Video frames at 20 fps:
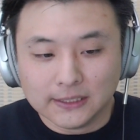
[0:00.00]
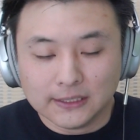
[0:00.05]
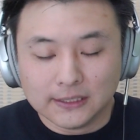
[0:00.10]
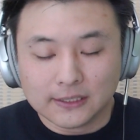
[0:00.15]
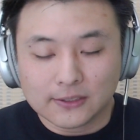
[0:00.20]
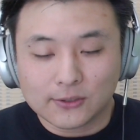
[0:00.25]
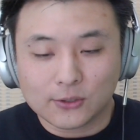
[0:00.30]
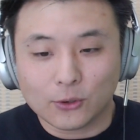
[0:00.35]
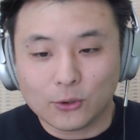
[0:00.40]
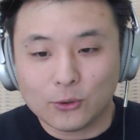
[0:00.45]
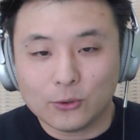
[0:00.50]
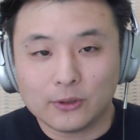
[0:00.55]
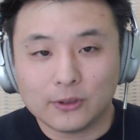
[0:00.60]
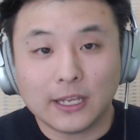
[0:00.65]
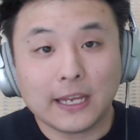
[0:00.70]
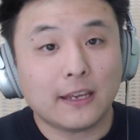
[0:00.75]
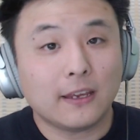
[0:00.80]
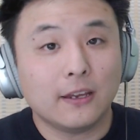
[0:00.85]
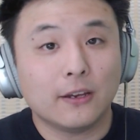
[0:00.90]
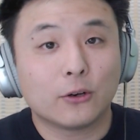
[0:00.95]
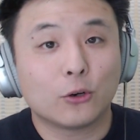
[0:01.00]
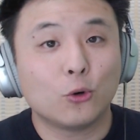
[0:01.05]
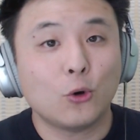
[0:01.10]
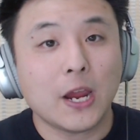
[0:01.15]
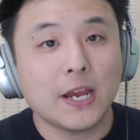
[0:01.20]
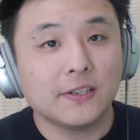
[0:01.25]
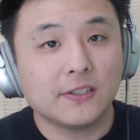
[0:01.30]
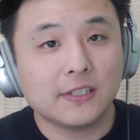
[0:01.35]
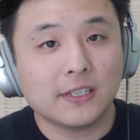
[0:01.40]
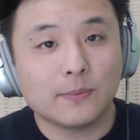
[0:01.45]
So like
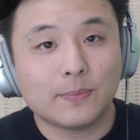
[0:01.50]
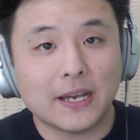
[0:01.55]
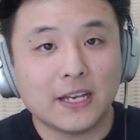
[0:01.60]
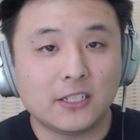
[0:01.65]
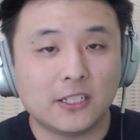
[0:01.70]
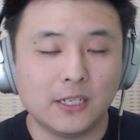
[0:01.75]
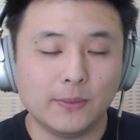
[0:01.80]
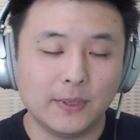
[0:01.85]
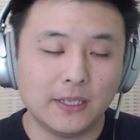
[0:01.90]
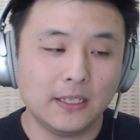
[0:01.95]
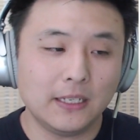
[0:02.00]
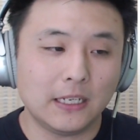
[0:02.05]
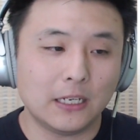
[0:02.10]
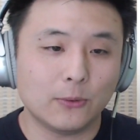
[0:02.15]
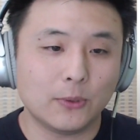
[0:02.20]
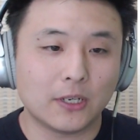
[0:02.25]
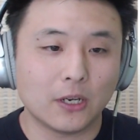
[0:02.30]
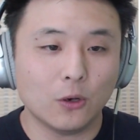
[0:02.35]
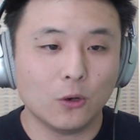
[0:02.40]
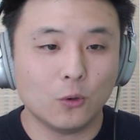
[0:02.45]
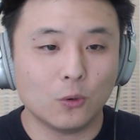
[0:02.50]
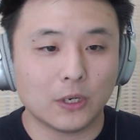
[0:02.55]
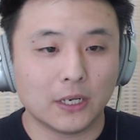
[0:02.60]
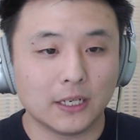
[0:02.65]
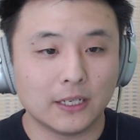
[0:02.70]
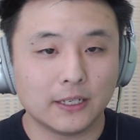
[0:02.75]
Crazy by Jimin. Here we go.